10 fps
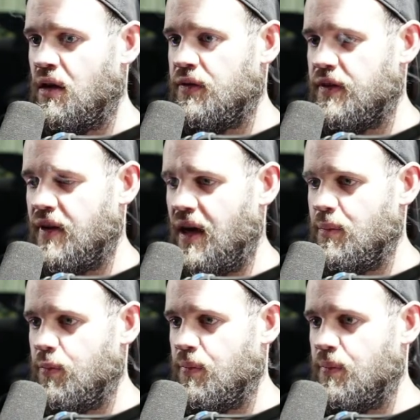The
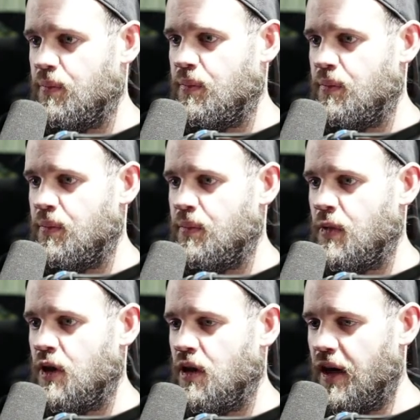time.
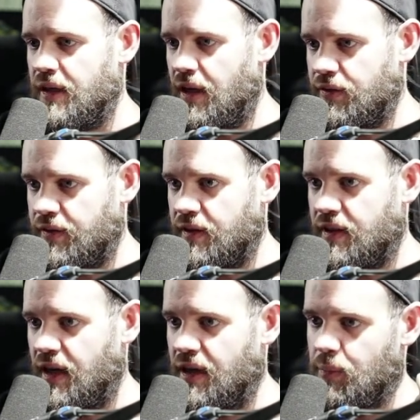All right, now the
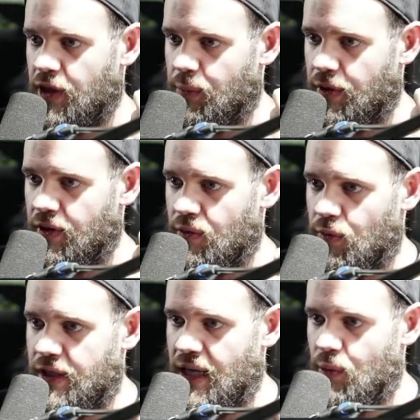decay I'm playing with.
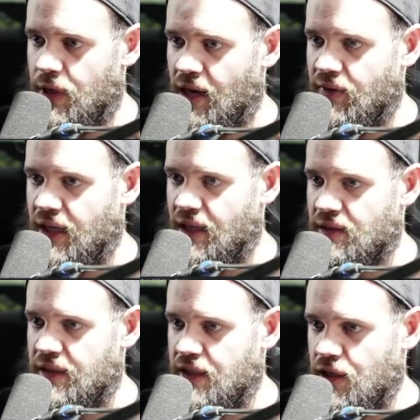Right now we have it at
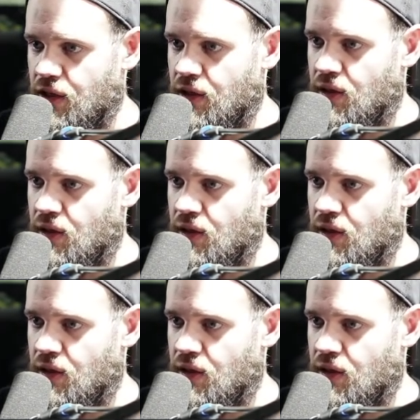linear.